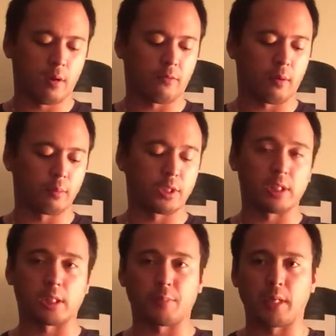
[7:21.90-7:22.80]
from
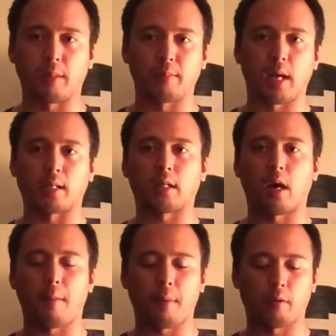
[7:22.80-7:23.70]

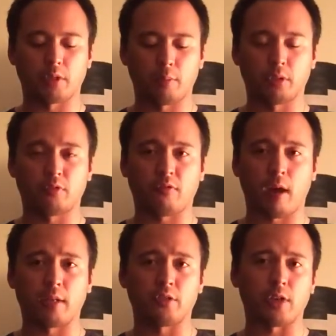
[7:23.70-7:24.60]
6pm.com. I was able to
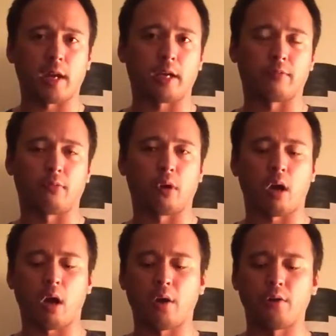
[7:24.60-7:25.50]
find a jacket for
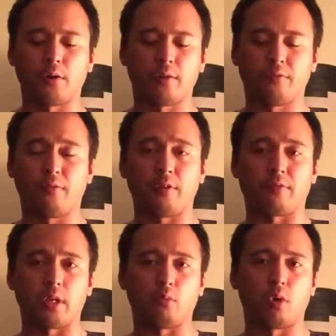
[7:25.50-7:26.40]

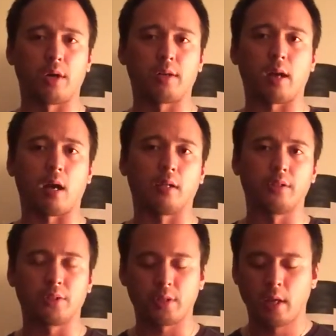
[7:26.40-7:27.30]

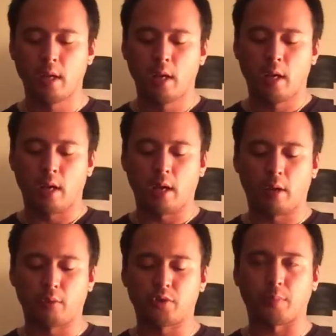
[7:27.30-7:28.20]
$151,
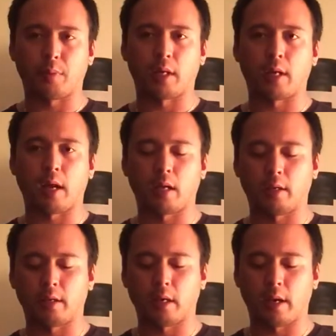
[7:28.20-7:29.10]
and with shipping and
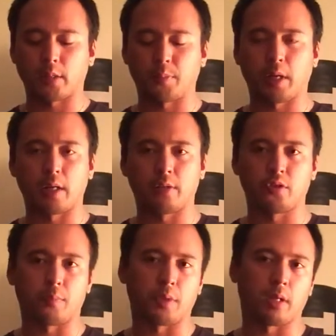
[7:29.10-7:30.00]
handling, I expedited the
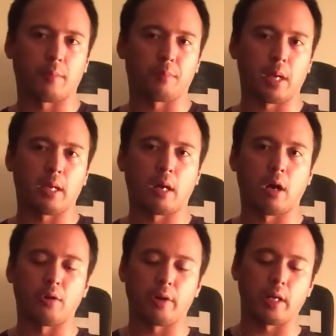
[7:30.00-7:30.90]
shipping. I paid
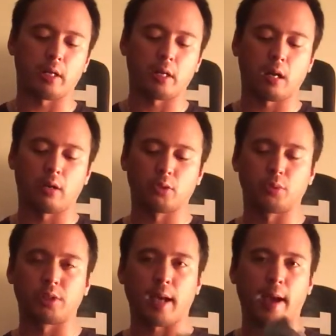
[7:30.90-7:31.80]
$180
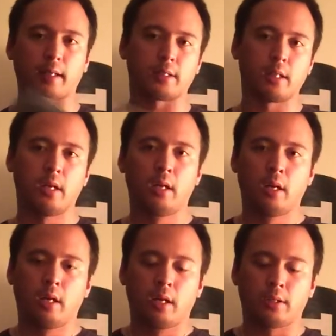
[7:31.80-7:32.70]
with tax,
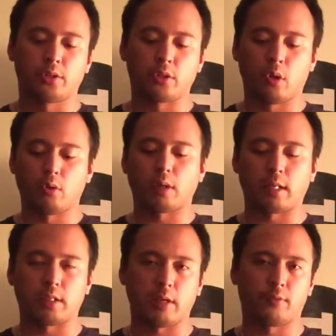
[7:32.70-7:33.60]
so
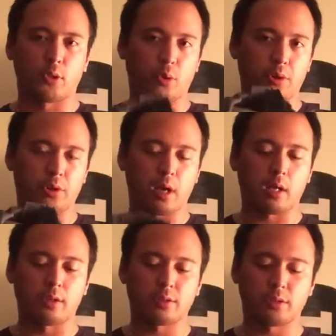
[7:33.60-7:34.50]
I saved
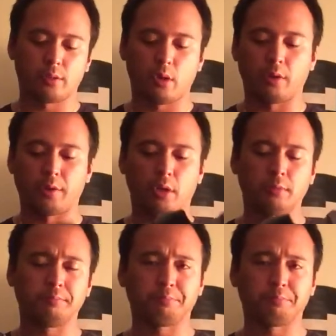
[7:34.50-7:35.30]
$200 all in all.